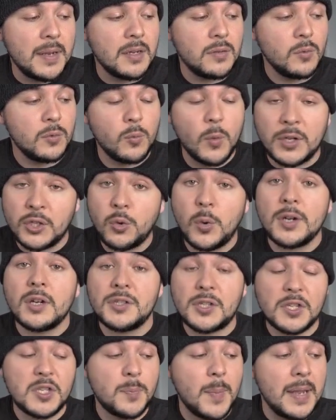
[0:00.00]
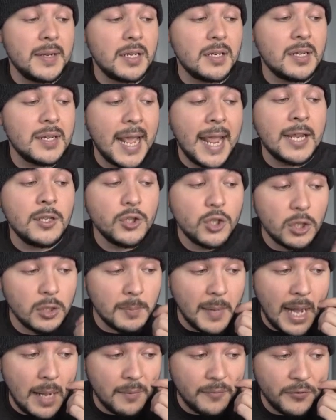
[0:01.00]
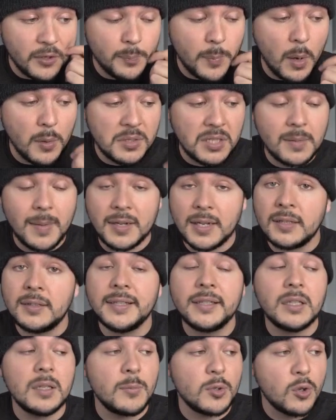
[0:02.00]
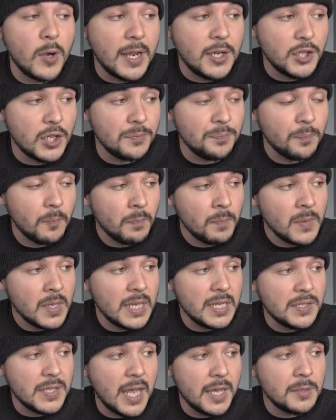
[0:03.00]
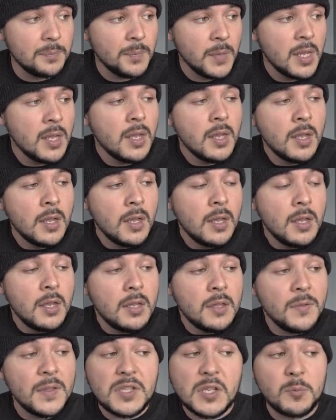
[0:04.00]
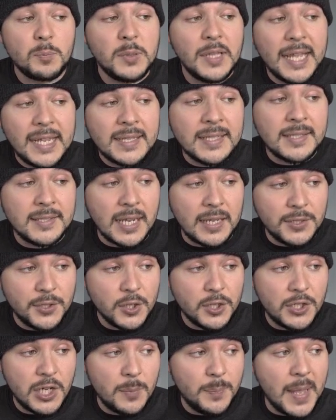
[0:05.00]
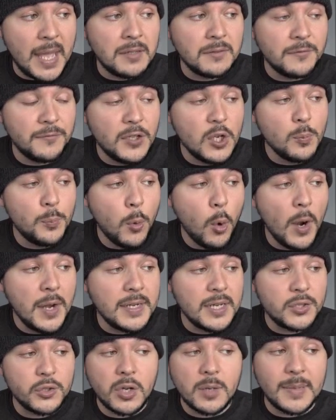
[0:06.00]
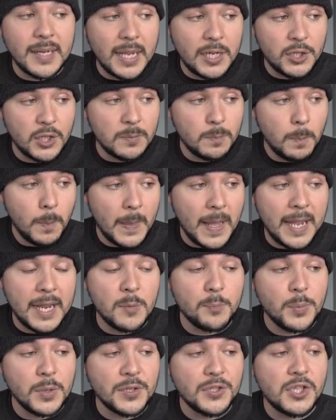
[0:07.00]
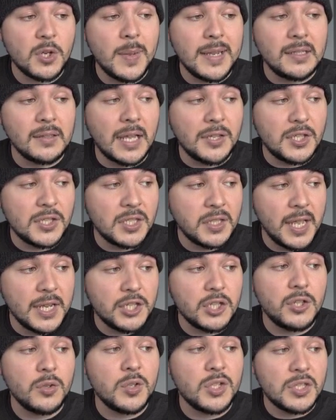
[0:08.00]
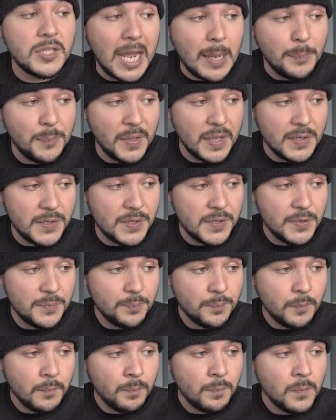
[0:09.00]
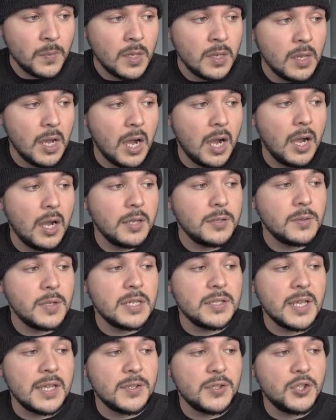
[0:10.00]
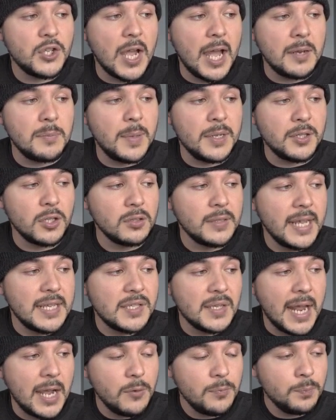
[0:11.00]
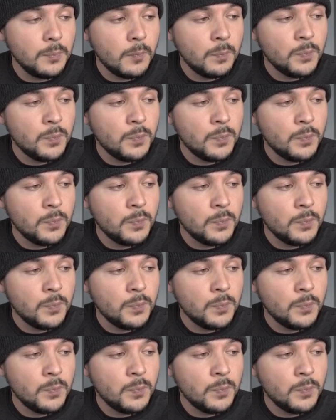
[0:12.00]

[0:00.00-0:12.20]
when Twitter suspended an angel mom for posting about illegal immigration, he said, "This is blatant censorship and viewpoint discrimination. I am pursuing legislation to stop this." He says, John Binder lays it out.